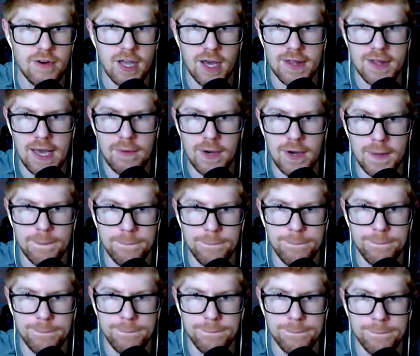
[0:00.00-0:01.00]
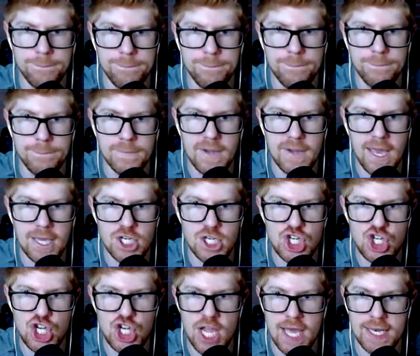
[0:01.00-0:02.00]
already gone that way. Okay,
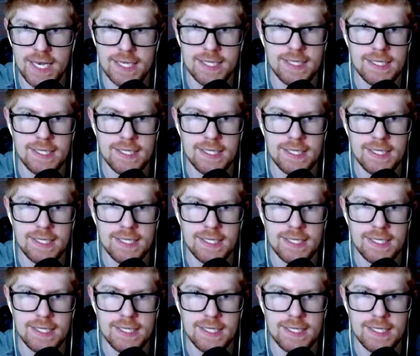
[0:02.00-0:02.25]
shit.